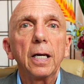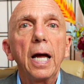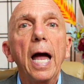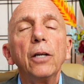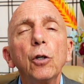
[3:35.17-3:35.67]

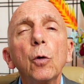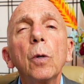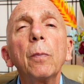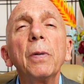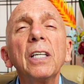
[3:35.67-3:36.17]
And you will
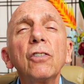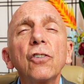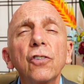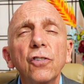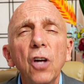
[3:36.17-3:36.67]
be
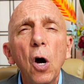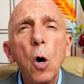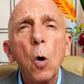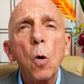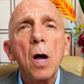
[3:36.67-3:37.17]

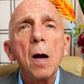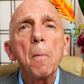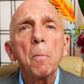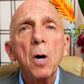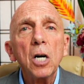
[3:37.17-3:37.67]
so
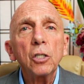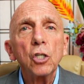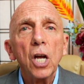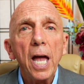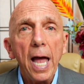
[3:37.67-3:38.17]
much
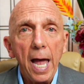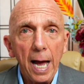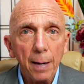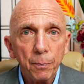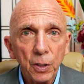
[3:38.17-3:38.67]

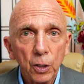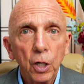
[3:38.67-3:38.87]
happier.